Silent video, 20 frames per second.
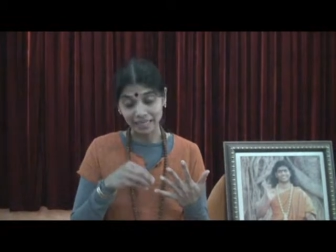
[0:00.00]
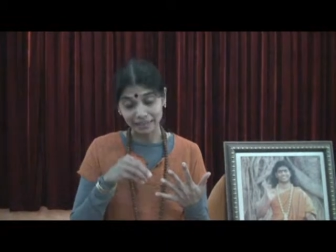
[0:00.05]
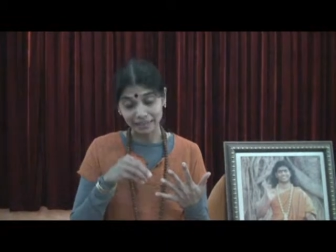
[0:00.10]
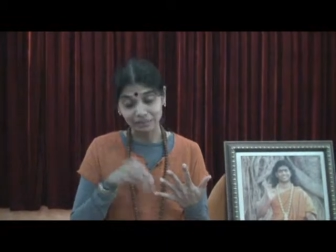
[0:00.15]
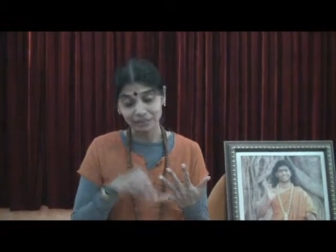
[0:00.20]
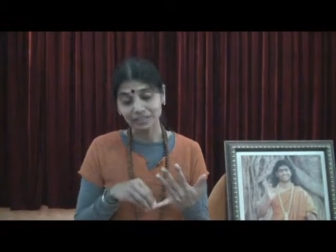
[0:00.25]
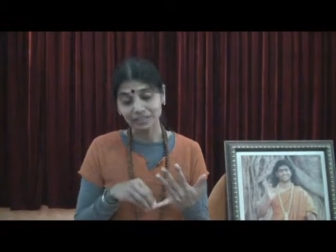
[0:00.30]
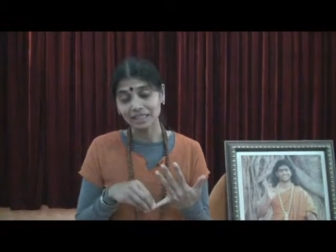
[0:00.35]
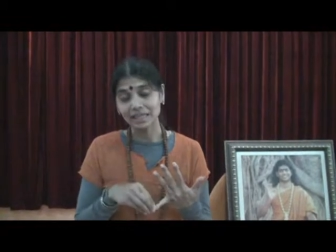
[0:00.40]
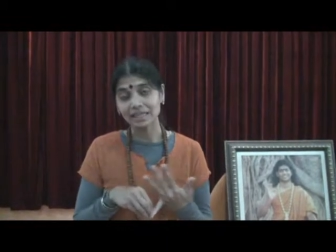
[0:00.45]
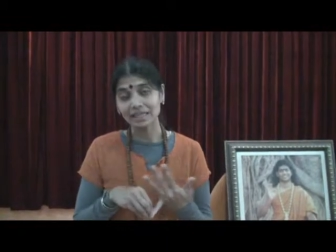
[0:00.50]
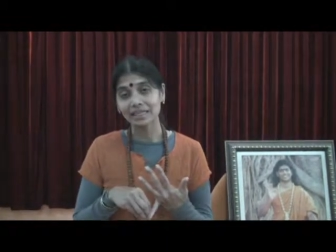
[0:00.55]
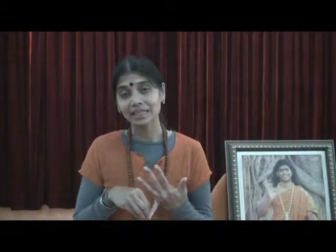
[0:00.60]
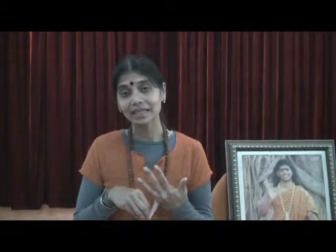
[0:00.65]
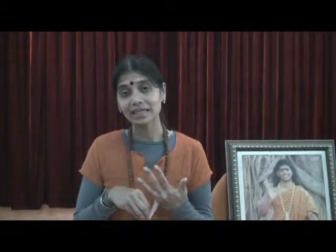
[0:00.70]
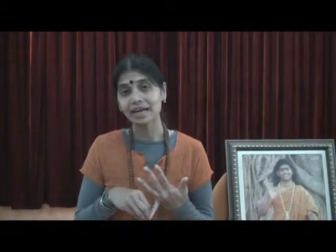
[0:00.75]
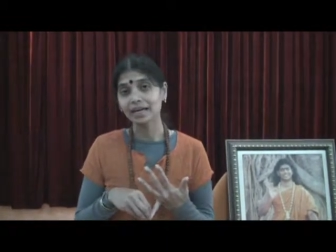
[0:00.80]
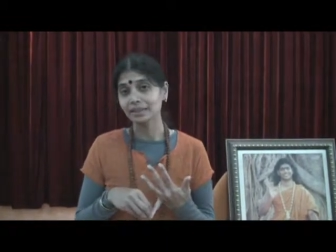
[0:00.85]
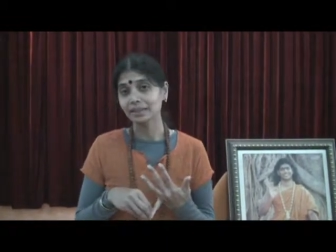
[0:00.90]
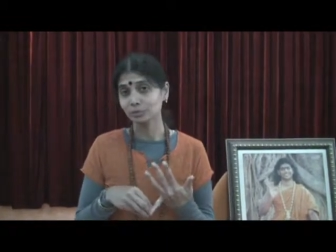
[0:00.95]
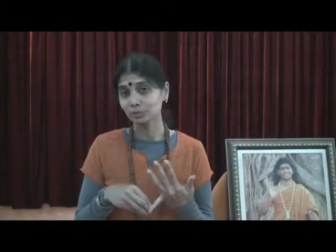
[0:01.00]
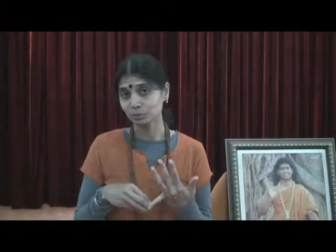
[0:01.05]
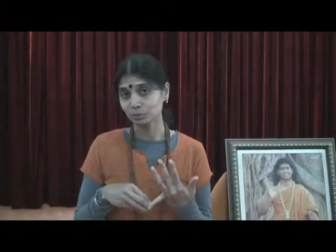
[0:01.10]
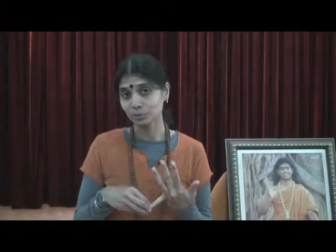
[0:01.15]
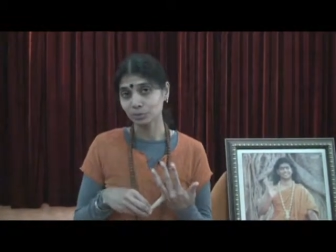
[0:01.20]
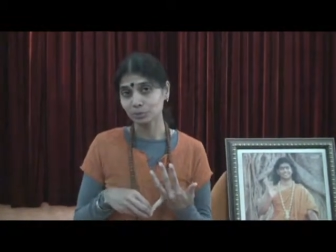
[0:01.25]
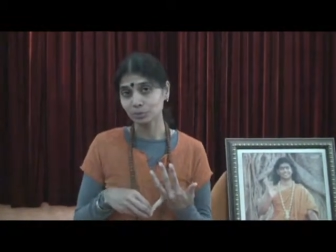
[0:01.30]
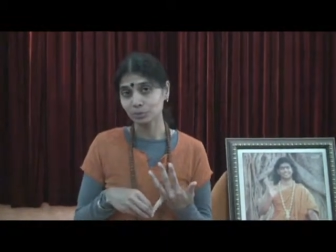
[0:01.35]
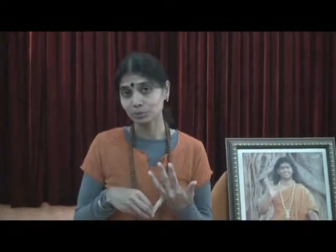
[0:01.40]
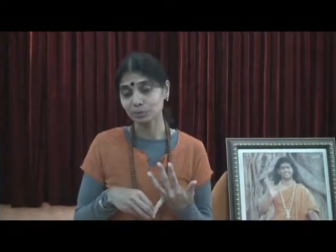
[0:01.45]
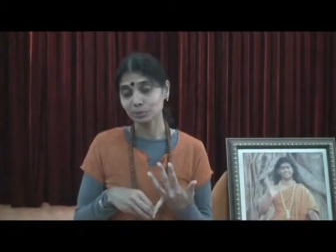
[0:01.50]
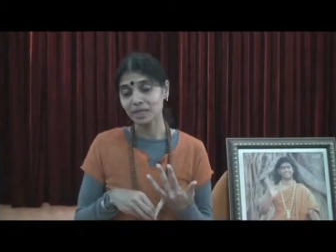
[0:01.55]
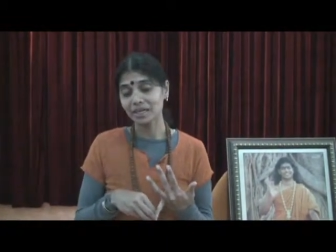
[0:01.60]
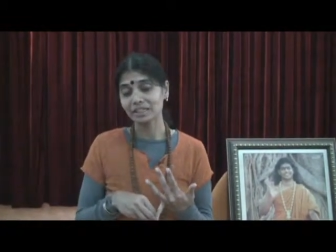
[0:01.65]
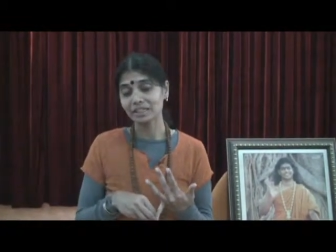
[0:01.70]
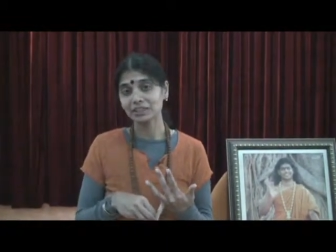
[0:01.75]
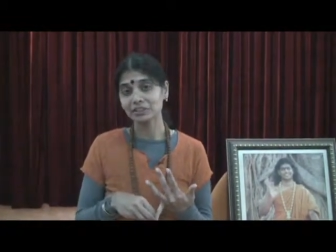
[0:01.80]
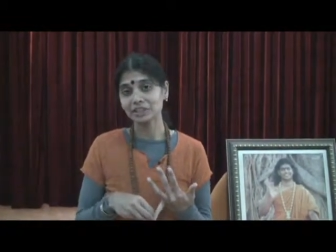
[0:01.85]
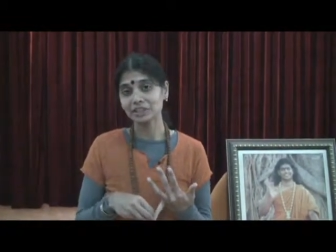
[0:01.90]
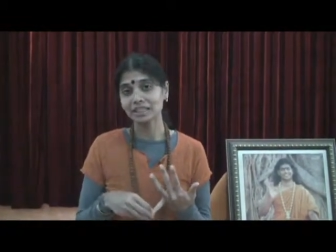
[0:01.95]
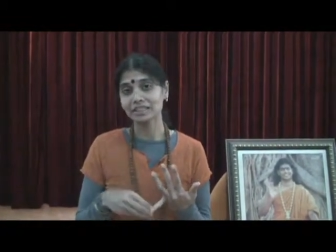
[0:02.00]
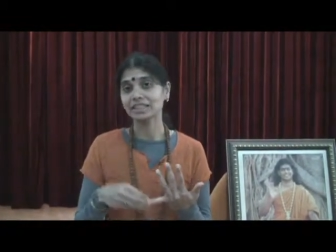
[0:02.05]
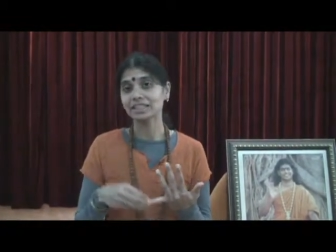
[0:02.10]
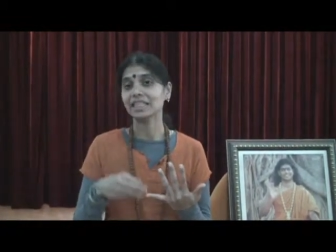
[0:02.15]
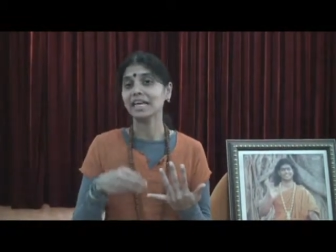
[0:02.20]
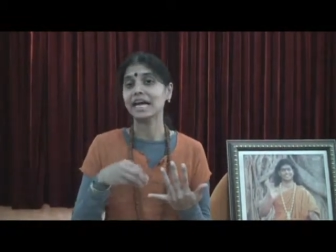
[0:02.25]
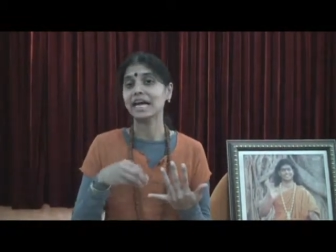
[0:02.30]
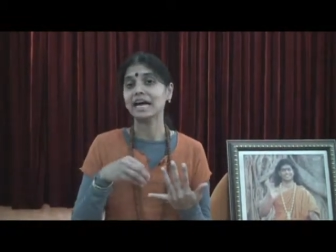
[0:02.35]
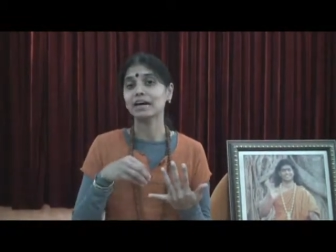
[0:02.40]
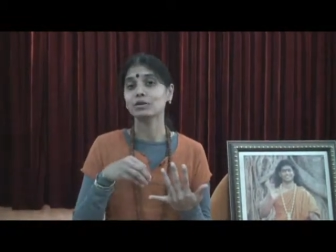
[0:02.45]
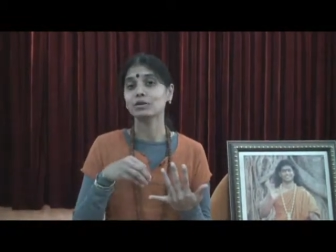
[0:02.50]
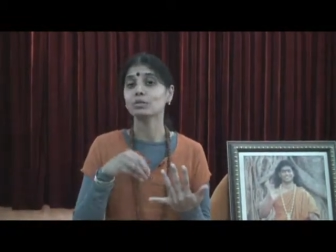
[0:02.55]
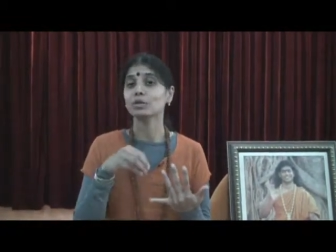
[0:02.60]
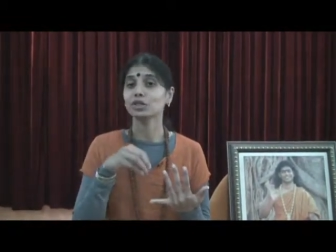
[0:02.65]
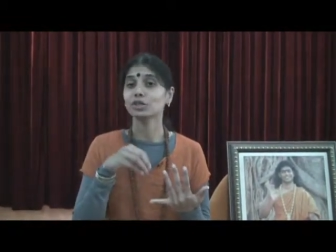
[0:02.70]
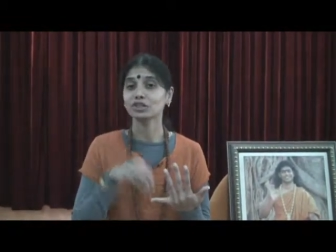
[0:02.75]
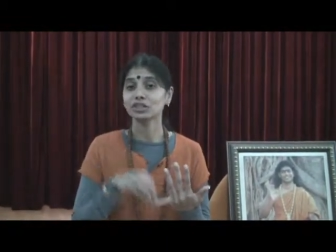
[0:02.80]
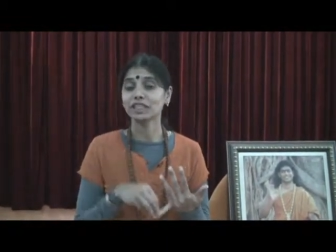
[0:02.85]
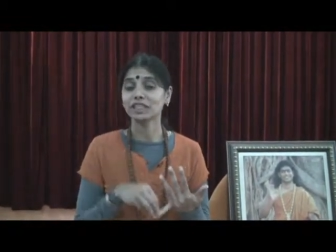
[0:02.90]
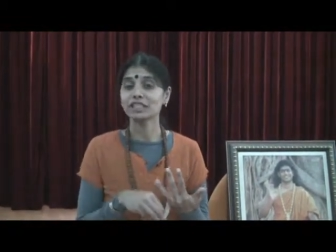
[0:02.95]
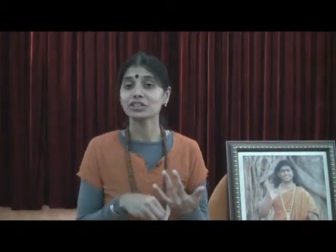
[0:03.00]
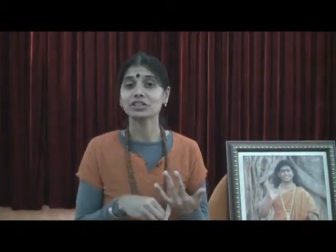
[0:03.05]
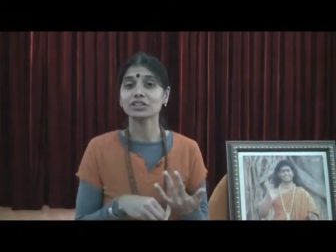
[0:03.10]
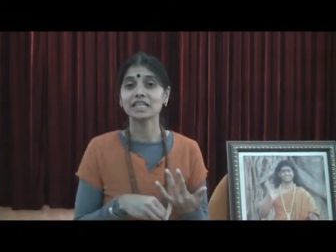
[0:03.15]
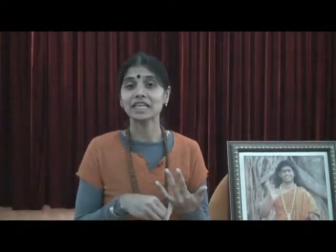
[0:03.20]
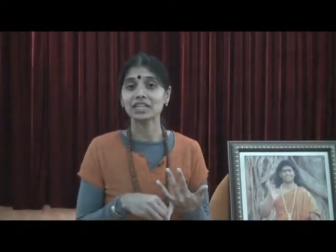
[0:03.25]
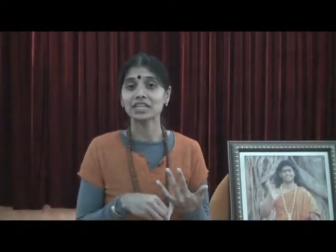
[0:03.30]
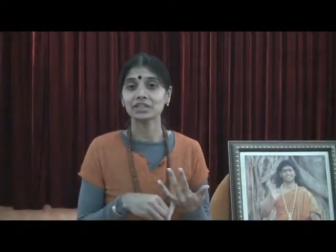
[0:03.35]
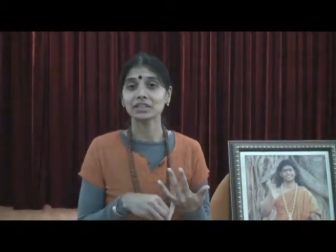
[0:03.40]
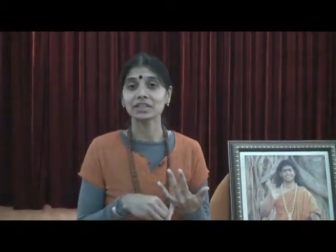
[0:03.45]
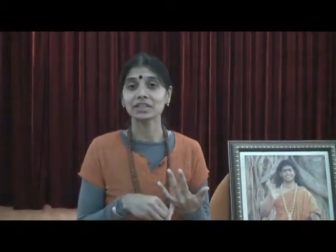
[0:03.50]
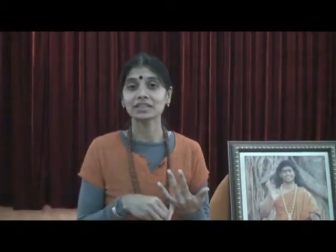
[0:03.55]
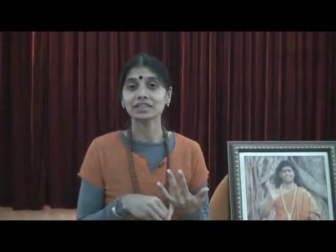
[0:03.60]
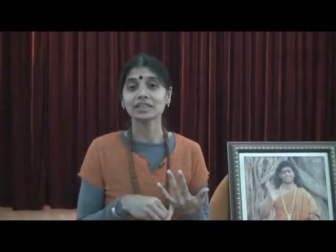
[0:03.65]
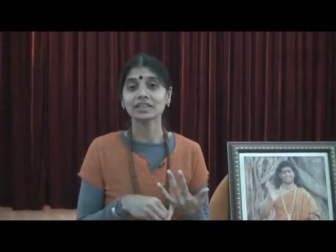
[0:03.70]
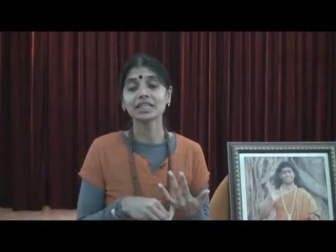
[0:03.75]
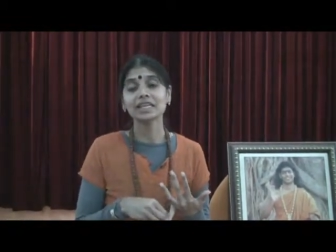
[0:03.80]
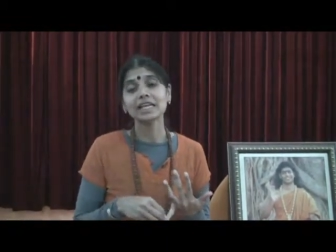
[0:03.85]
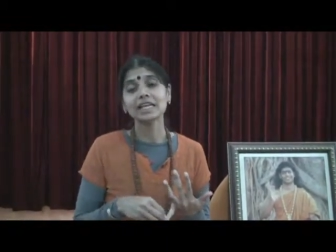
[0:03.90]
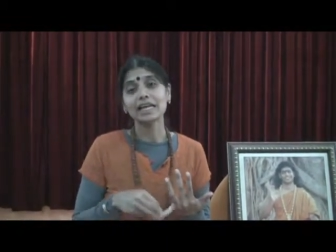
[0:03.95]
eN-Vidyalaya, I spoke to Ma Advait, they have a modern education